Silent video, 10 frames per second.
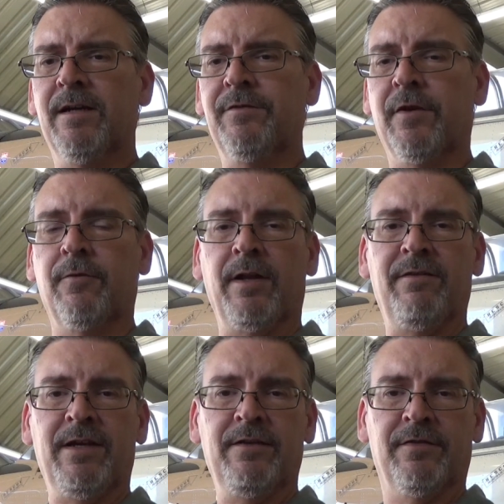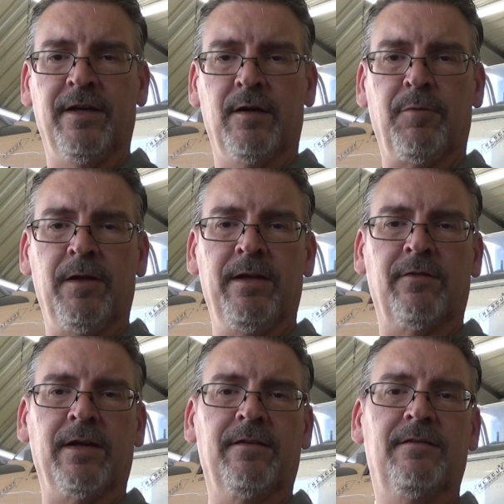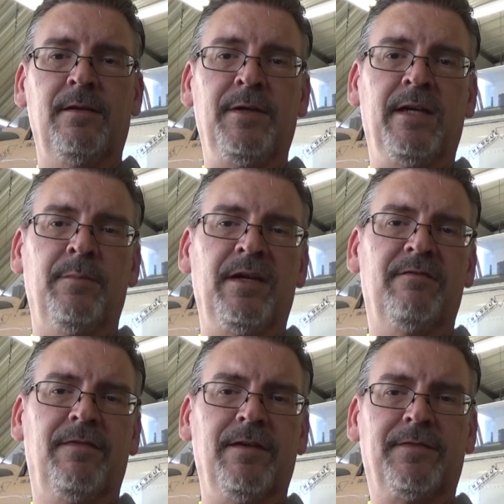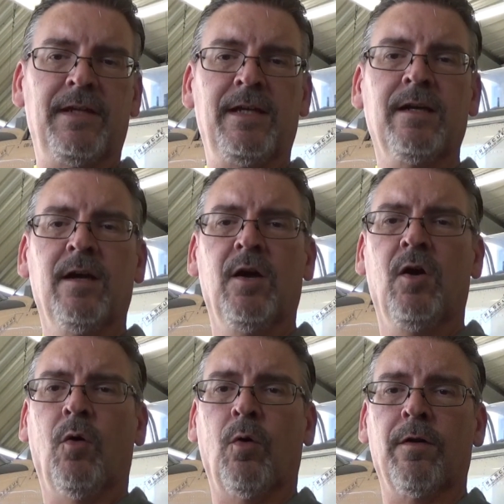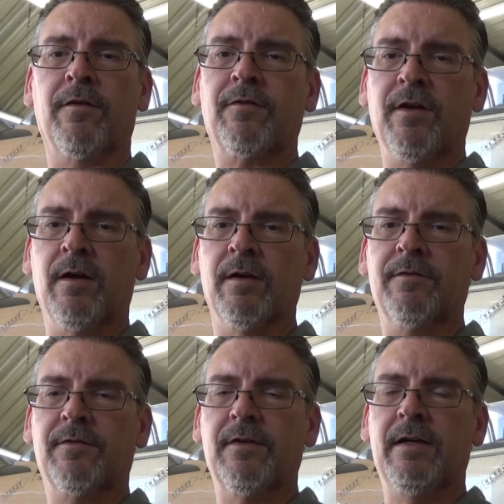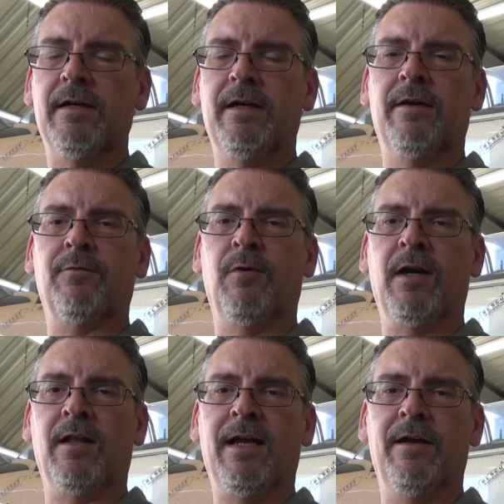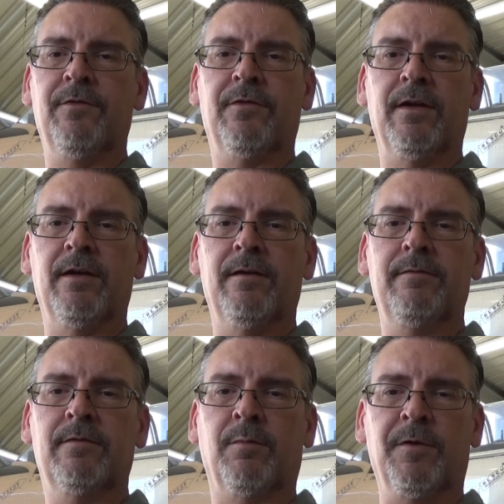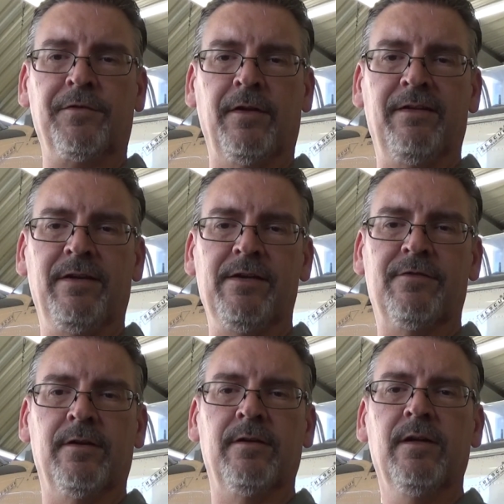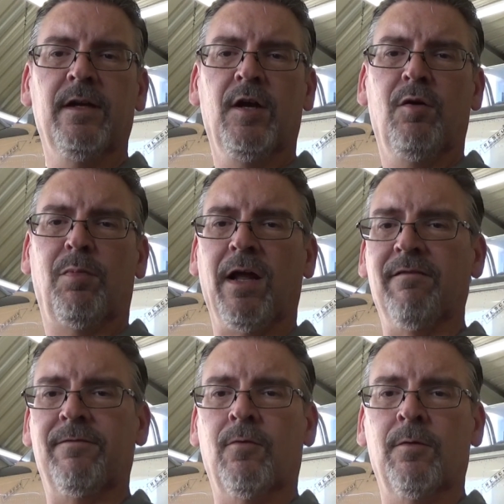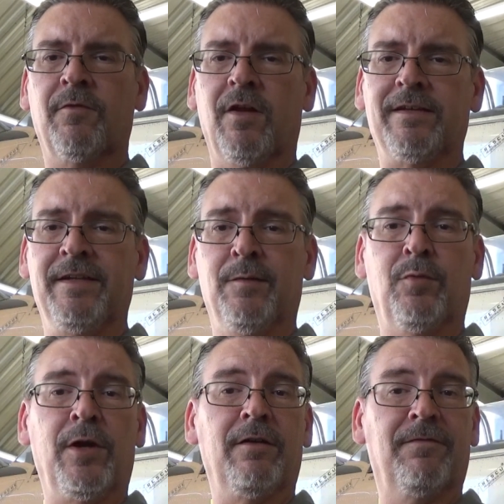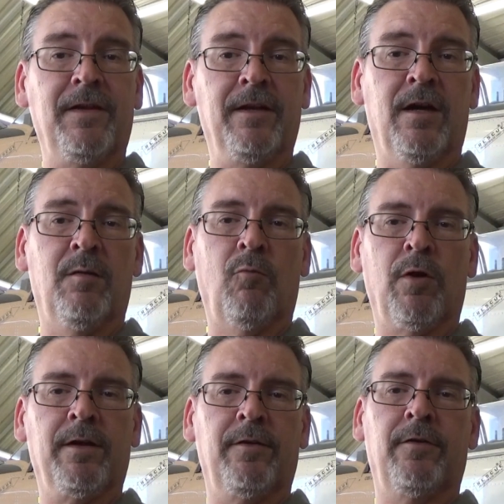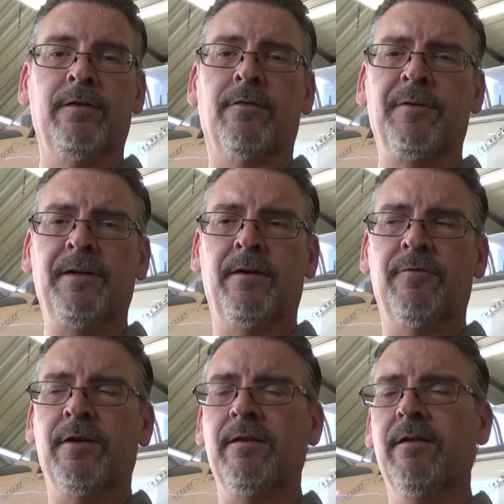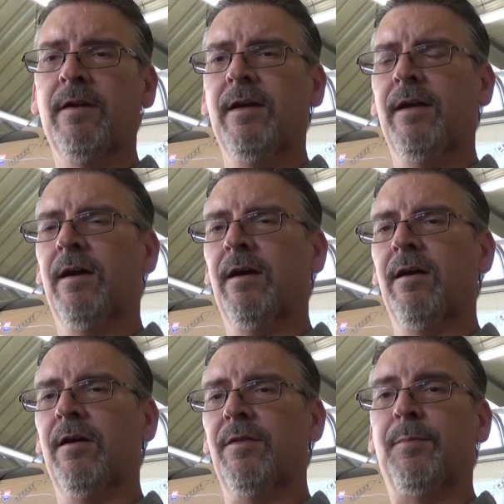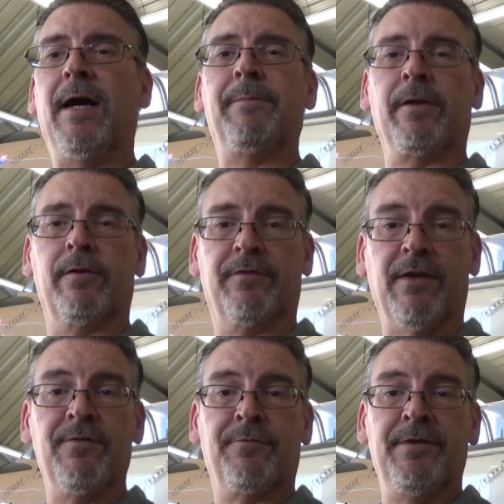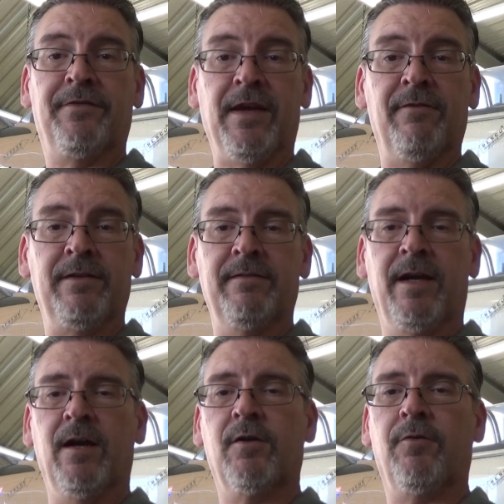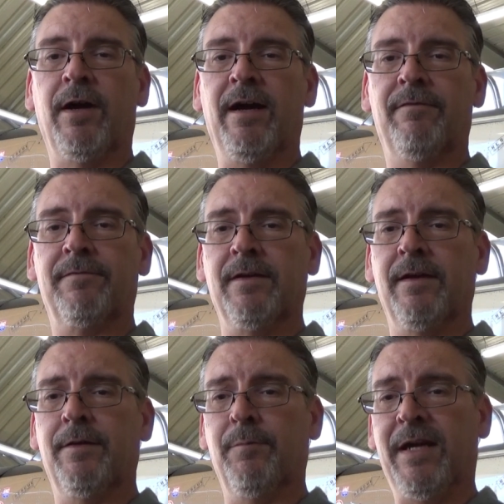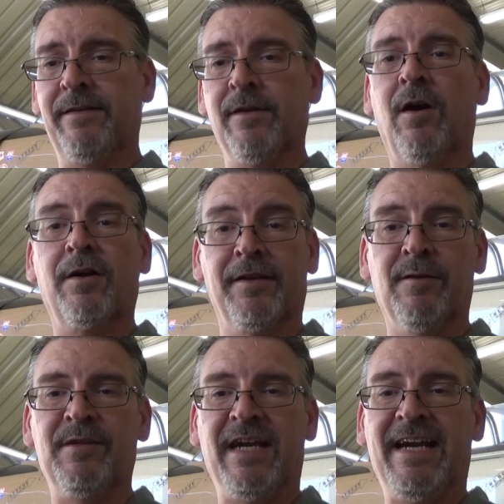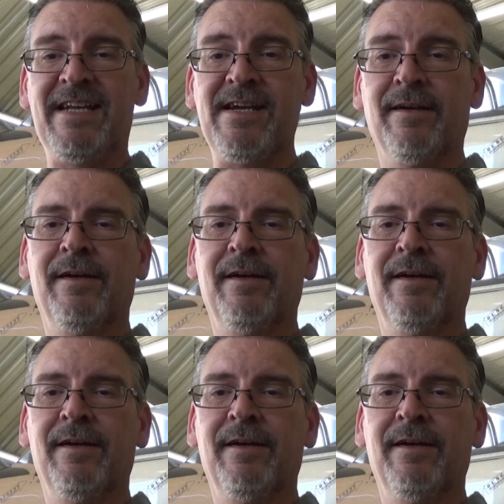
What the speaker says: general aviation airplanes like the TBM 850 or the Cirrus, as well as commercial aviation platforms like the Embraer Phenom 100 and 300, the popular 737 aircraft, the Mad Dog, the MD-80,